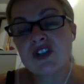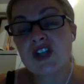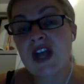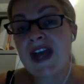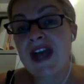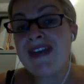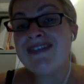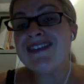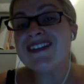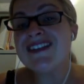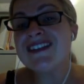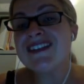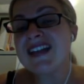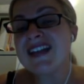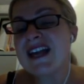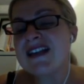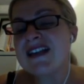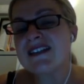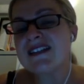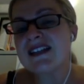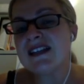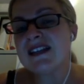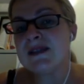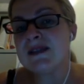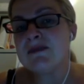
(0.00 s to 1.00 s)
and this has
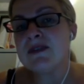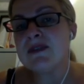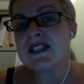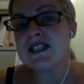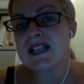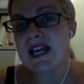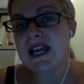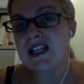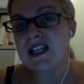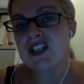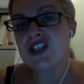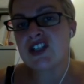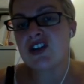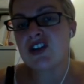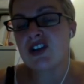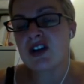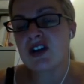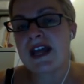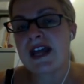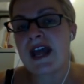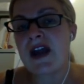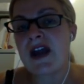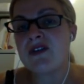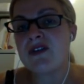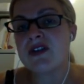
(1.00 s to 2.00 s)
a limitation on
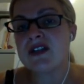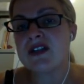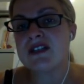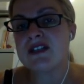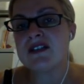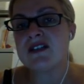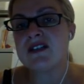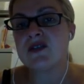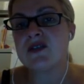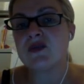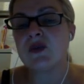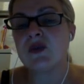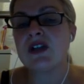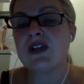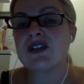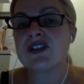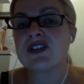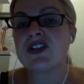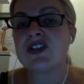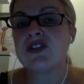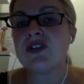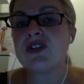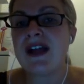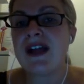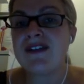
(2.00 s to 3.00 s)
characters as well, so
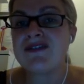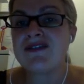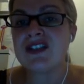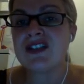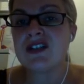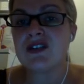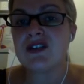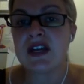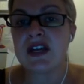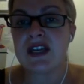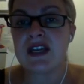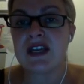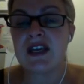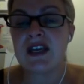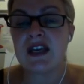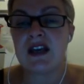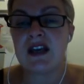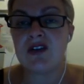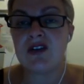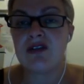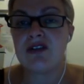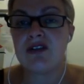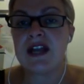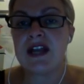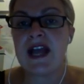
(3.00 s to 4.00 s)
you'll have to get
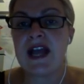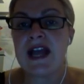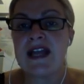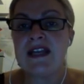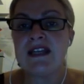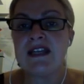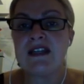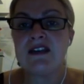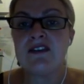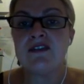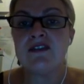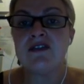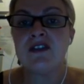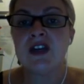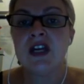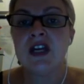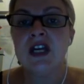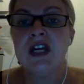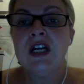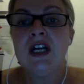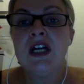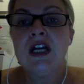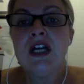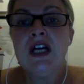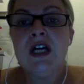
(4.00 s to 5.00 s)
creative.
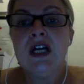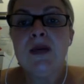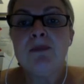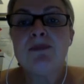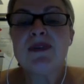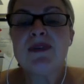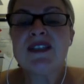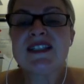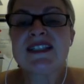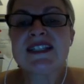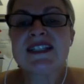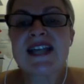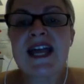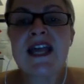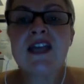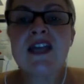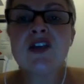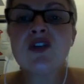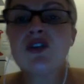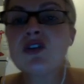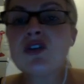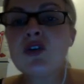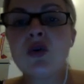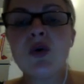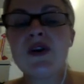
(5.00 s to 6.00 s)
But say
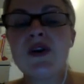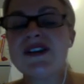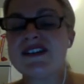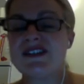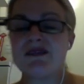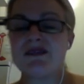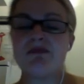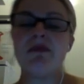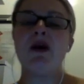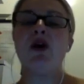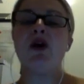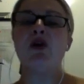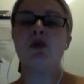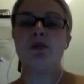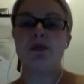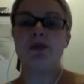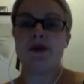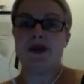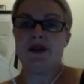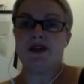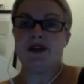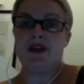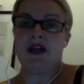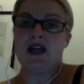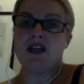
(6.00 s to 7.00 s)
you're Quest
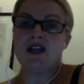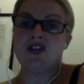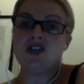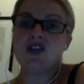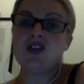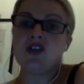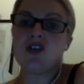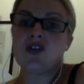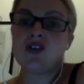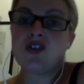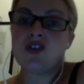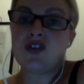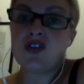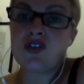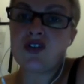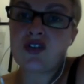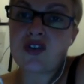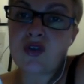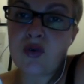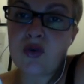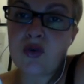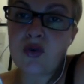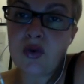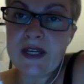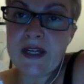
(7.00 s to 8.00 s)
Melbourne and you choose
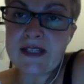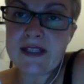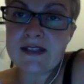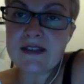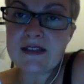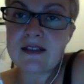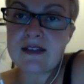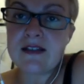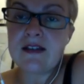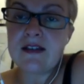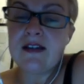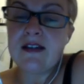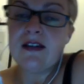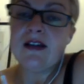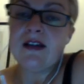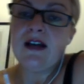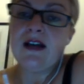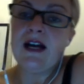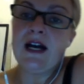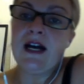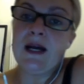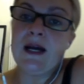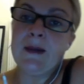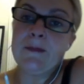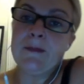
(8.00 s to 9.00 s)
Quest
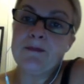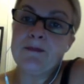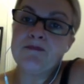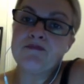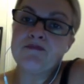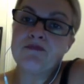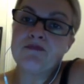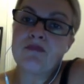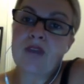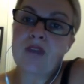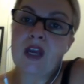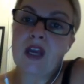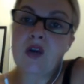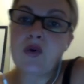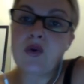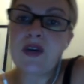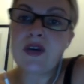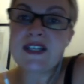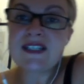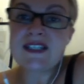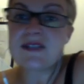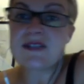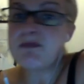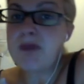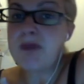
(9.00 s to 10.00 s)

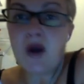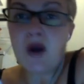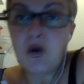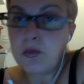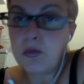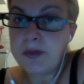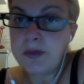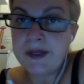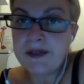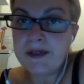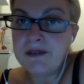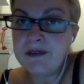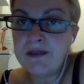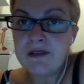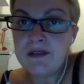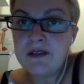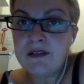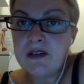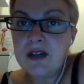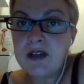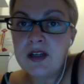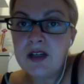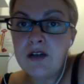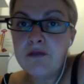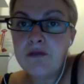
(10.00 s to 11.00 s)
Melbourne
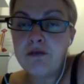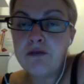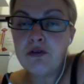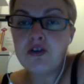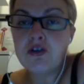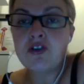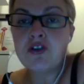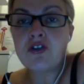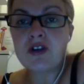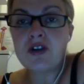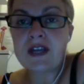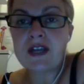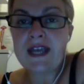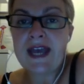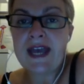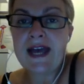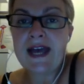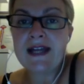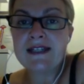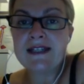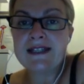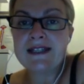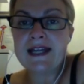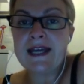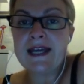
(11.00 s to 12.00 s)
for your
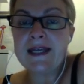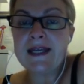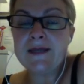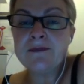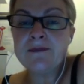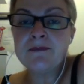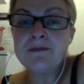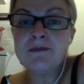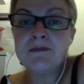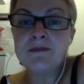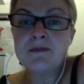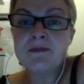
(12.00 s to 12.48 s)
account name.